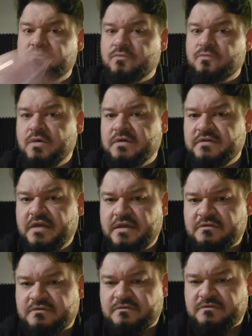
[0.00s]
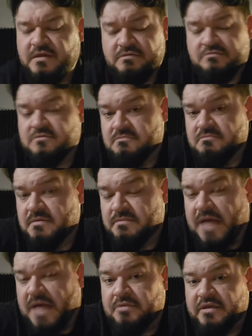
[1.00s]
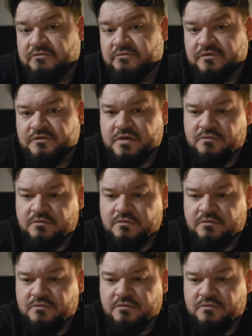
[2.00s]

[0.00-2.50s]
was it was a